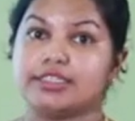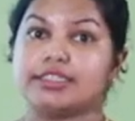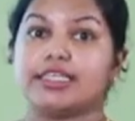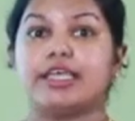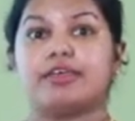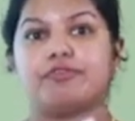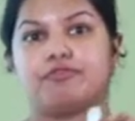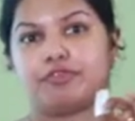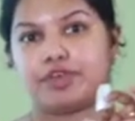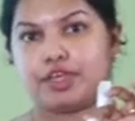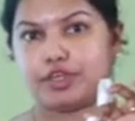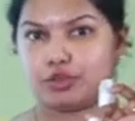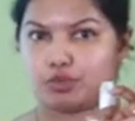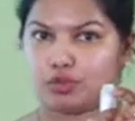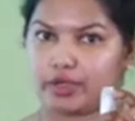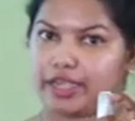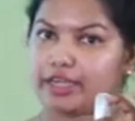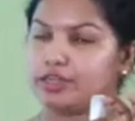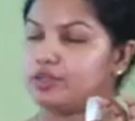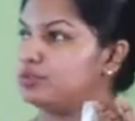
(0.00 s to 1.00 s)
Same way you
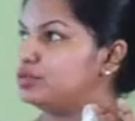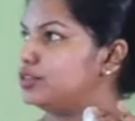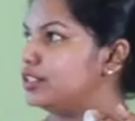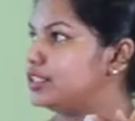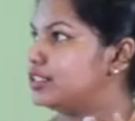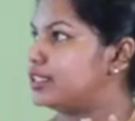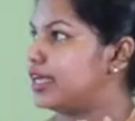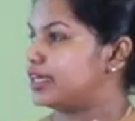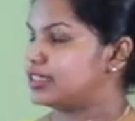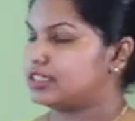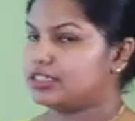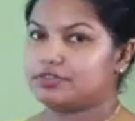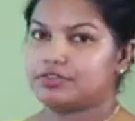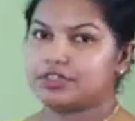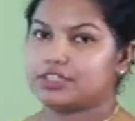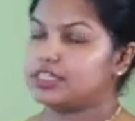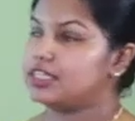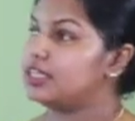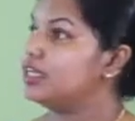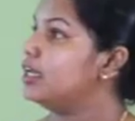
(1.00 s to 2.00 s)
can do this
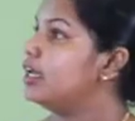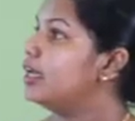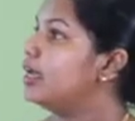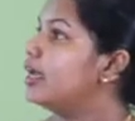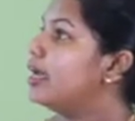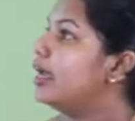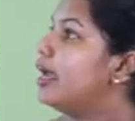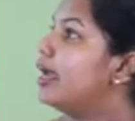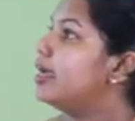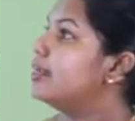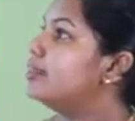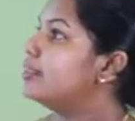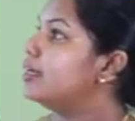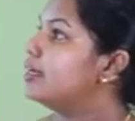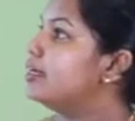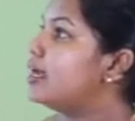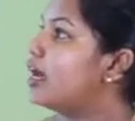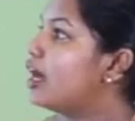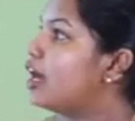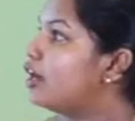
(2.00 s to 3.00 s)
activity, and
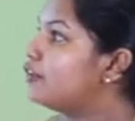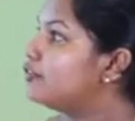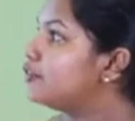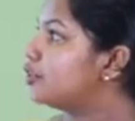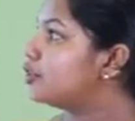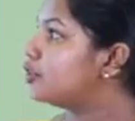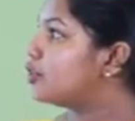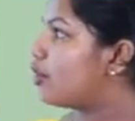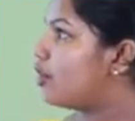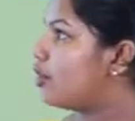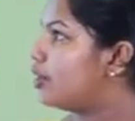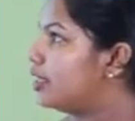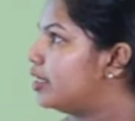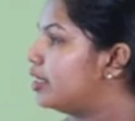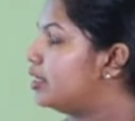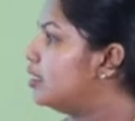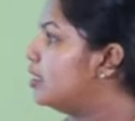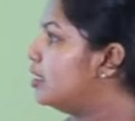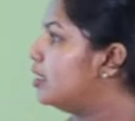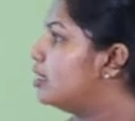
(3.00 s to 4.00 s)
then after
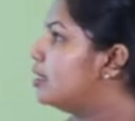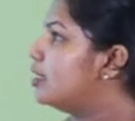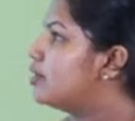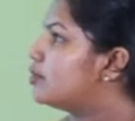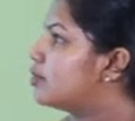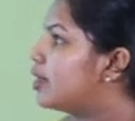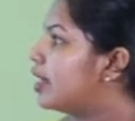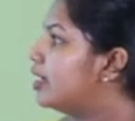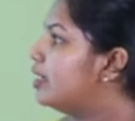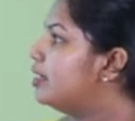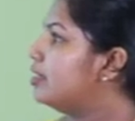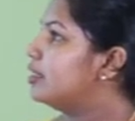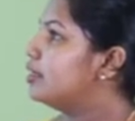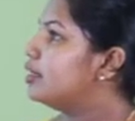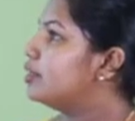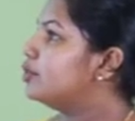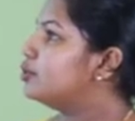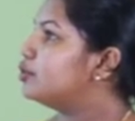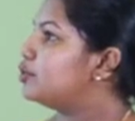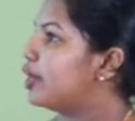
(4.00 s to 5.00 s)
throwing, right,
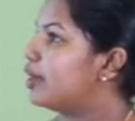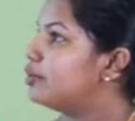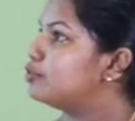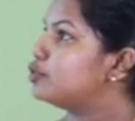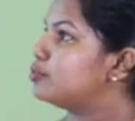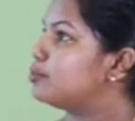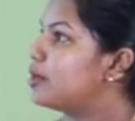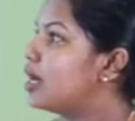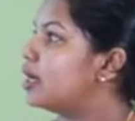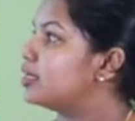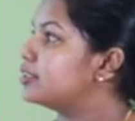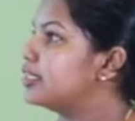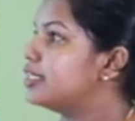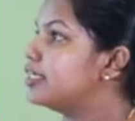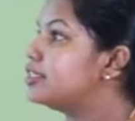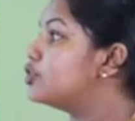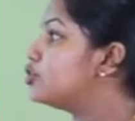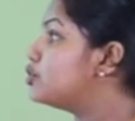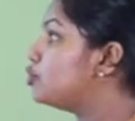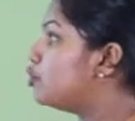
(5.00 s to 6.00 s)
you have to mark
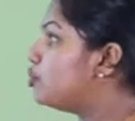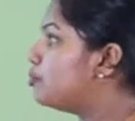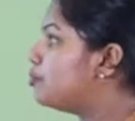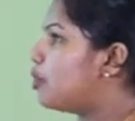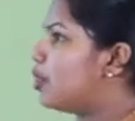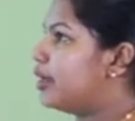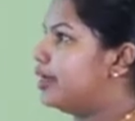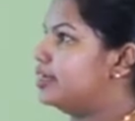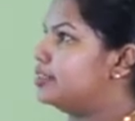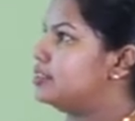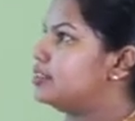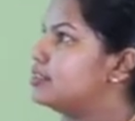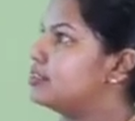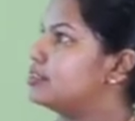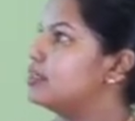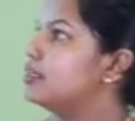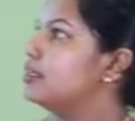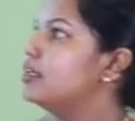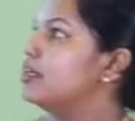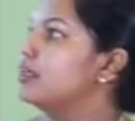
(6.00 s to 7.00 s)
these 2 points,
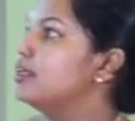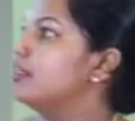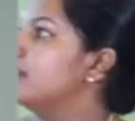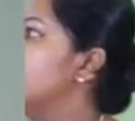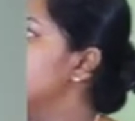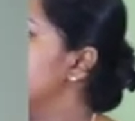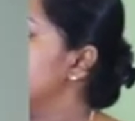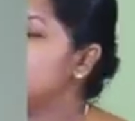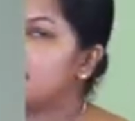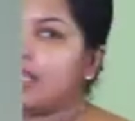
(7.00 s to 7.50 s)
this